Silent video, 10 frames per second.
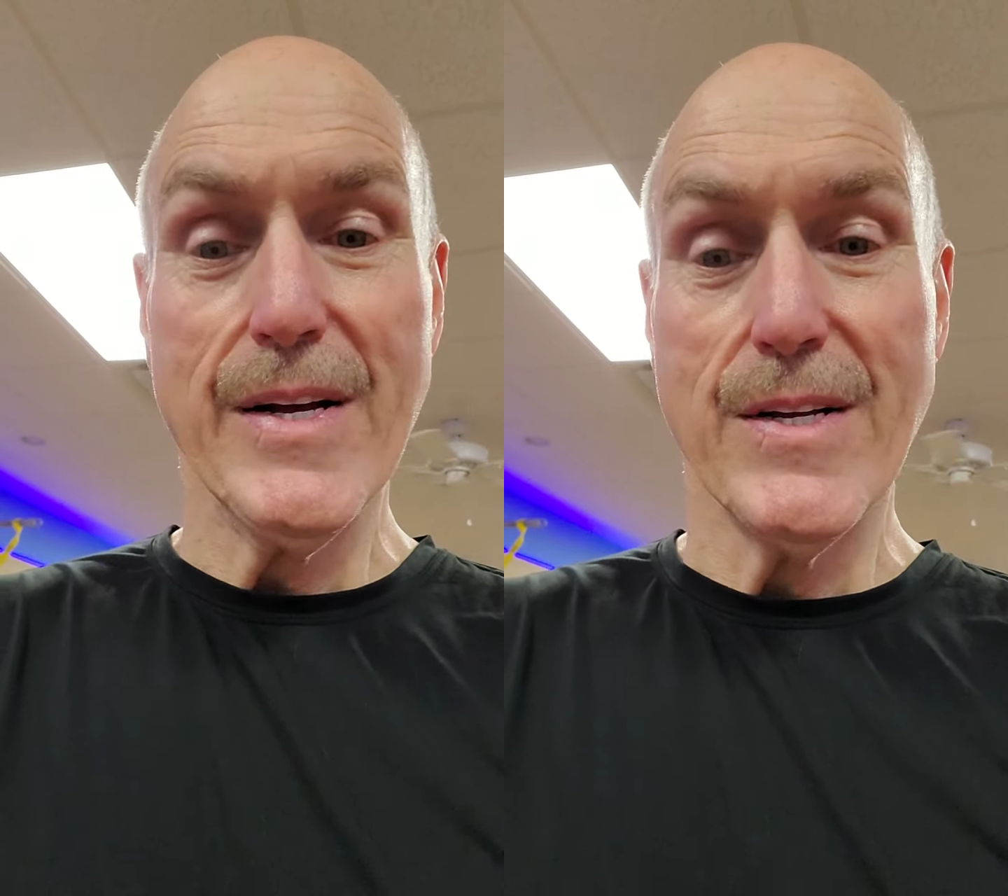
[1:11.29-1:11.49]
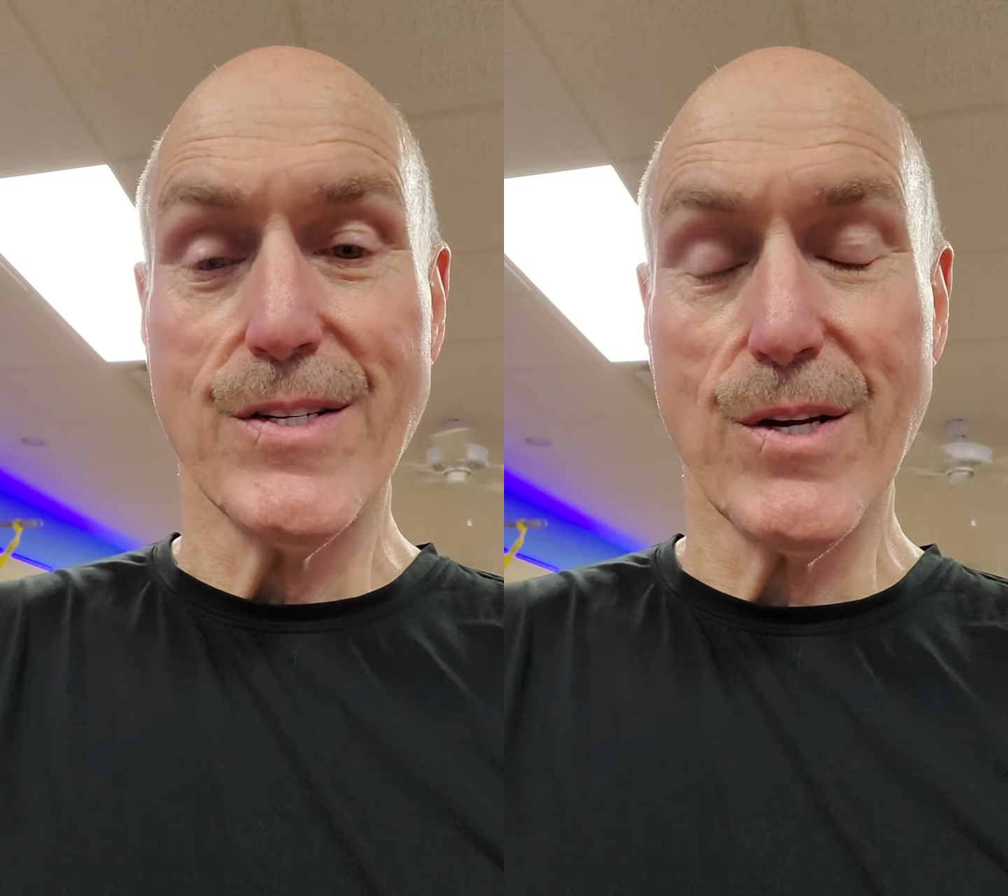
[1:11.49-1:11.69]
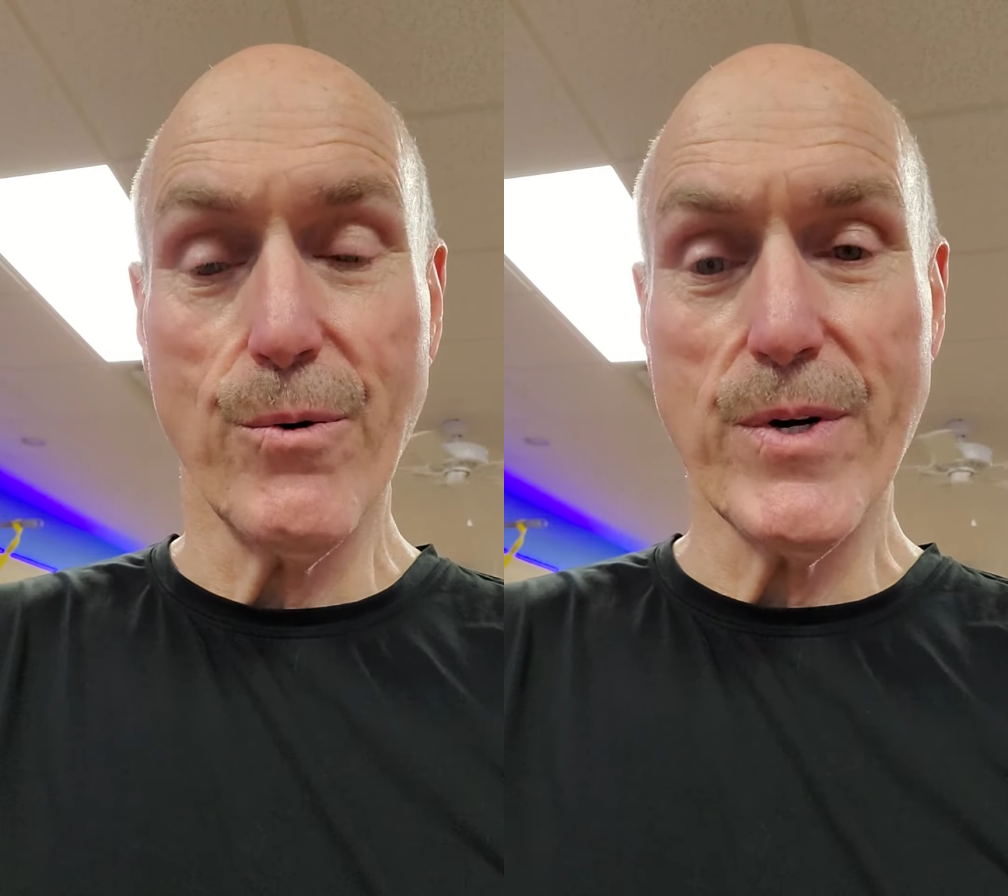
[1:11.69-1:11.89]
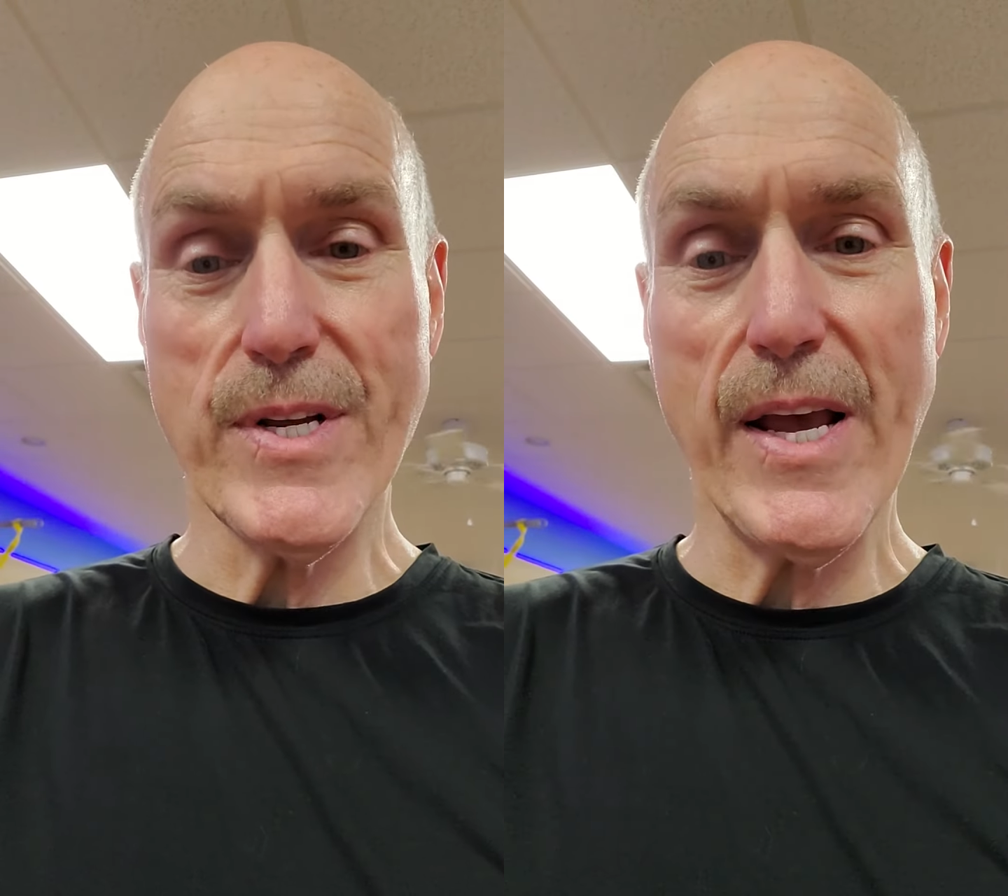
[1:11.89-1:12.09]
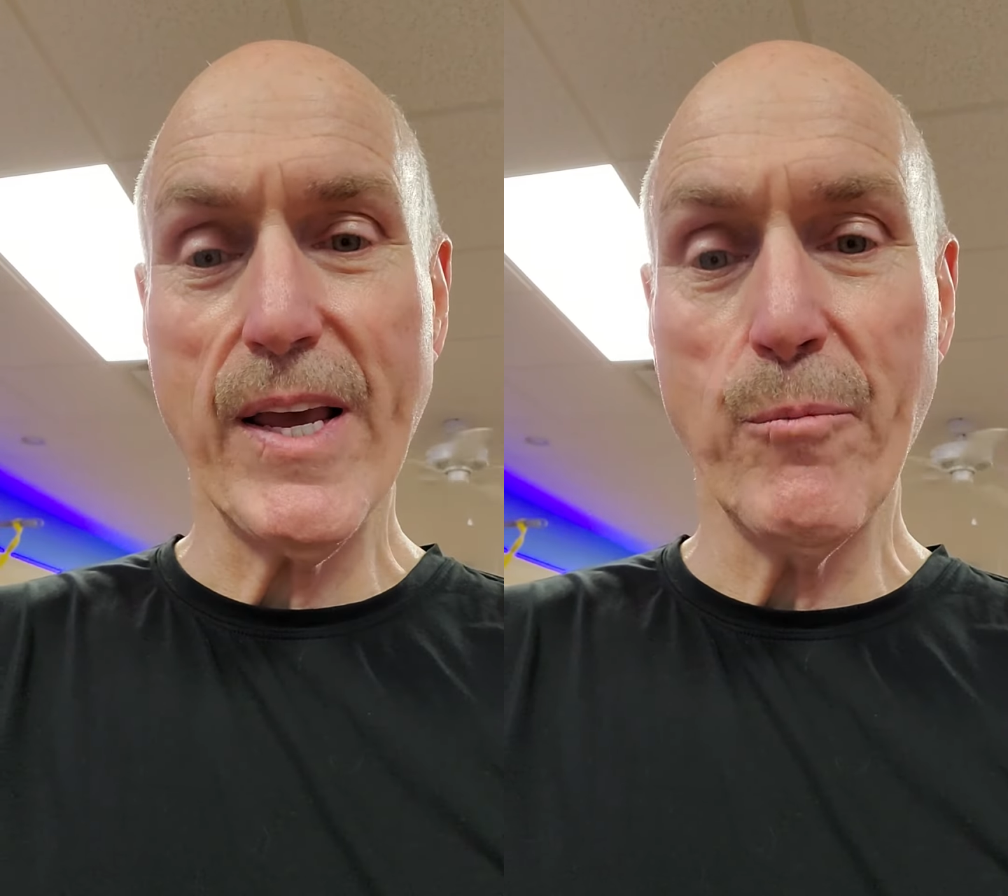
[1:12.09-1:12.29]
So we're
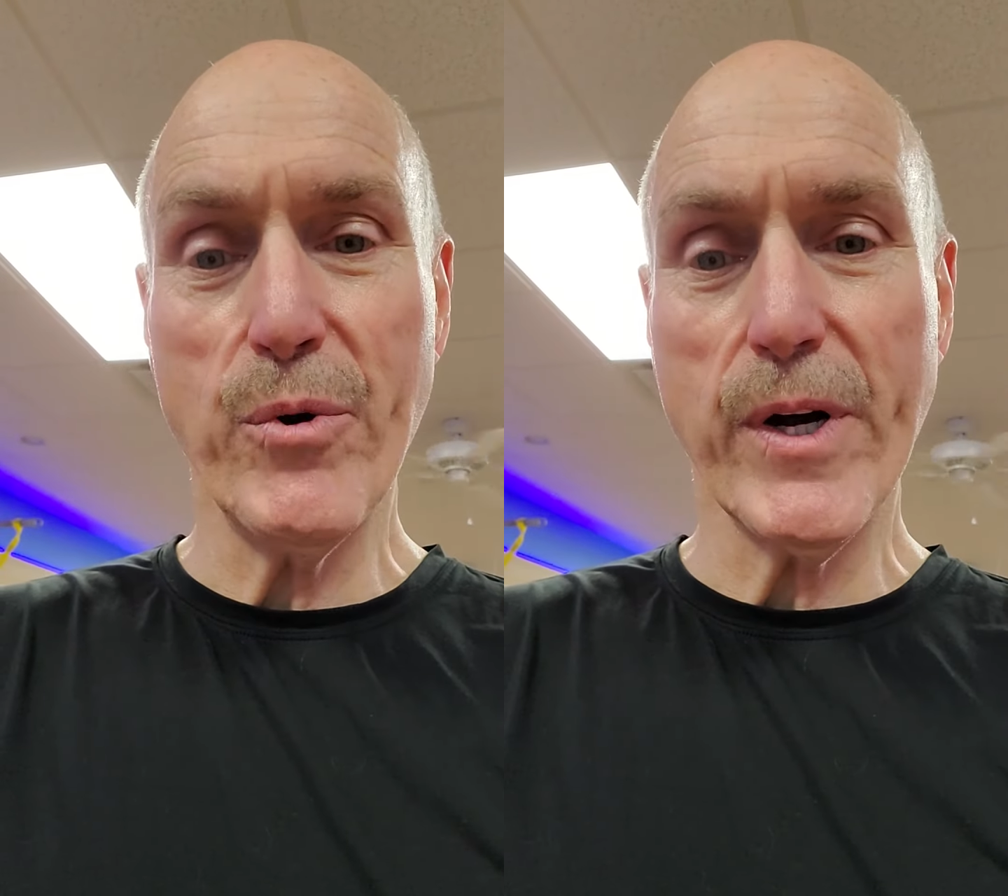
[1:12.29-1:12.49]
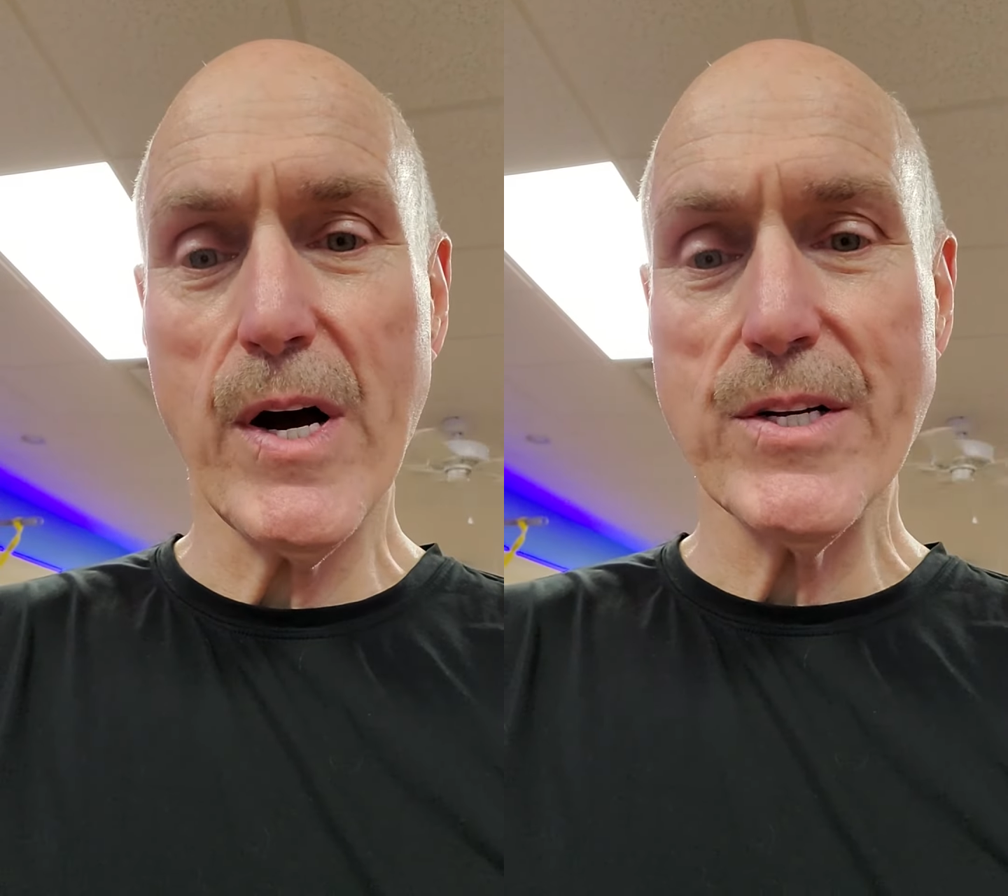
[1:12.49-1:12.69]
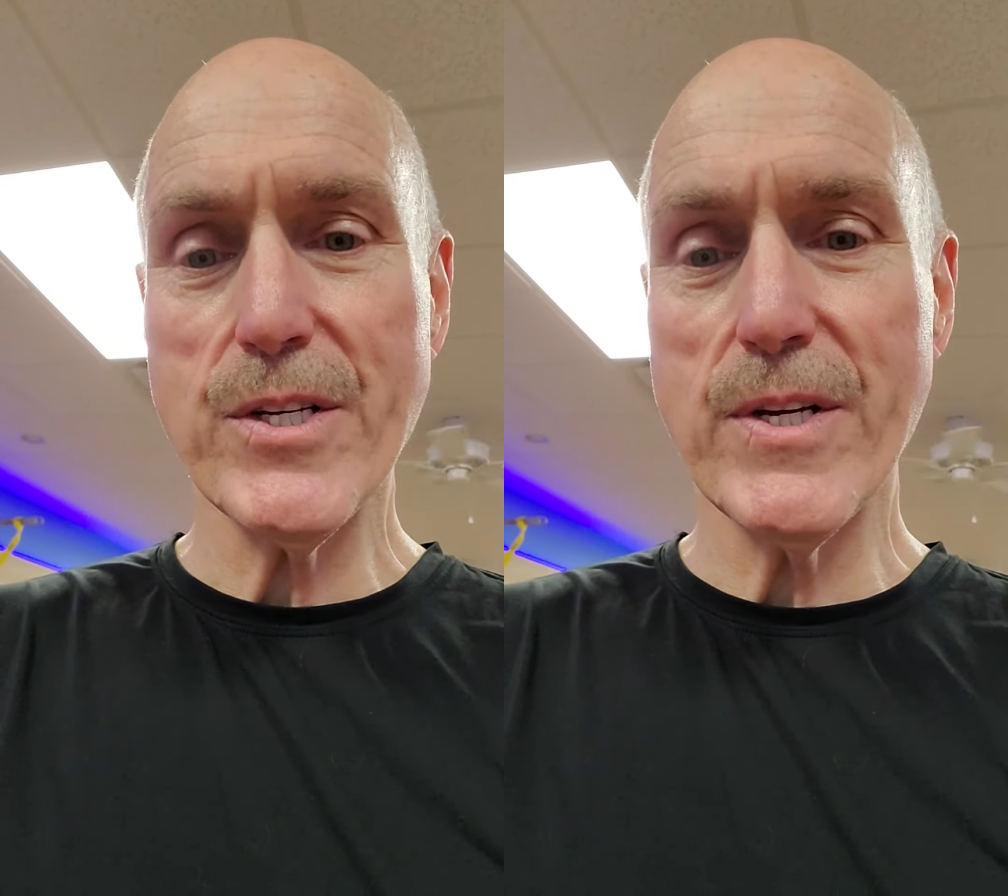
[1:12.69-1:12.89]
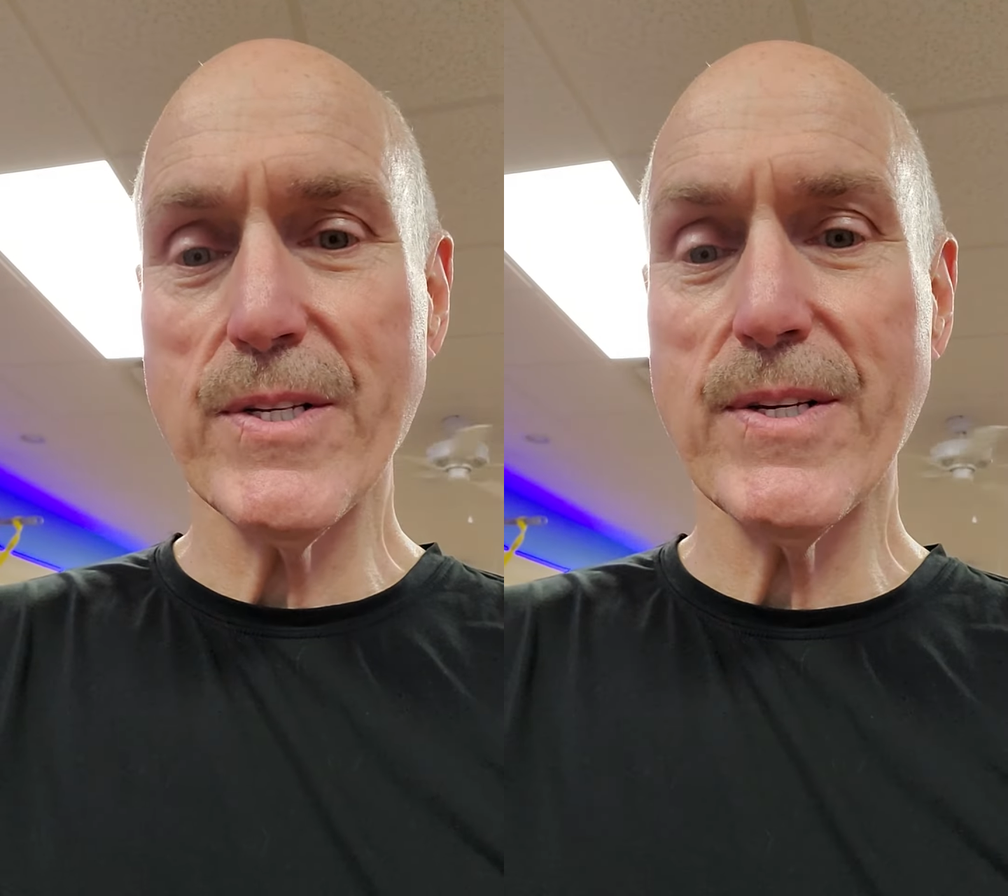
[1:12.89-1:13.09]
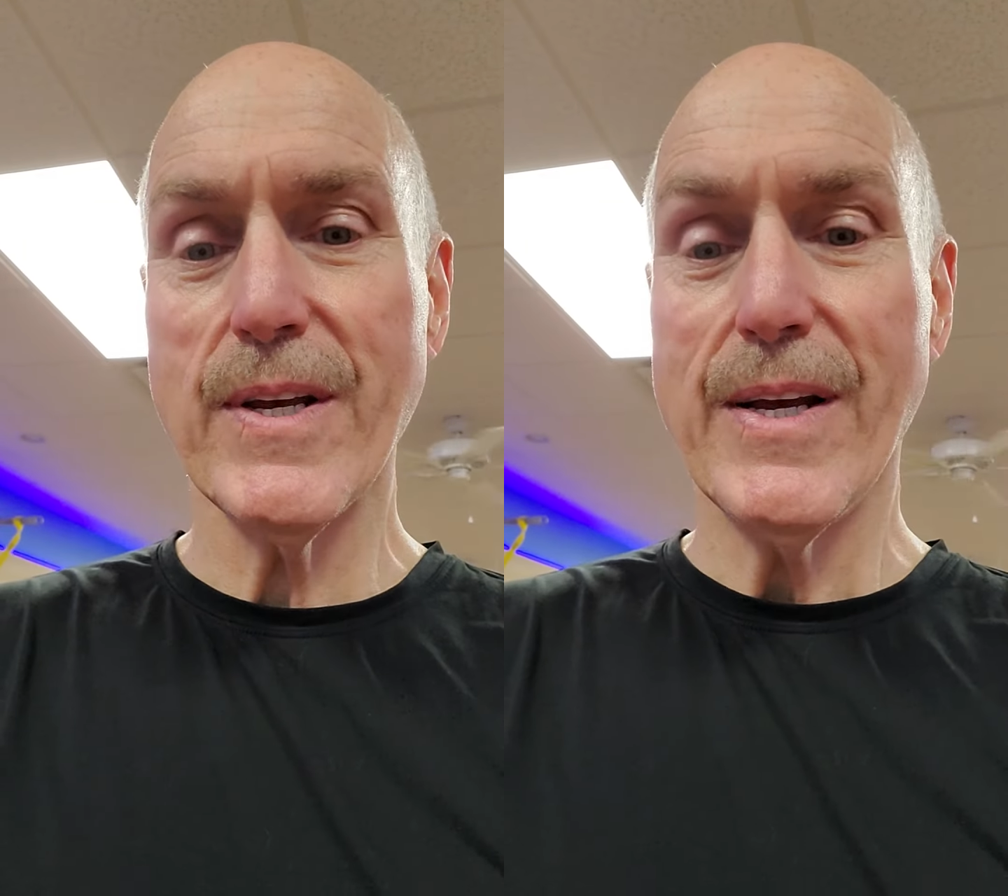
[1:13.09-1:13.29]
taking precautions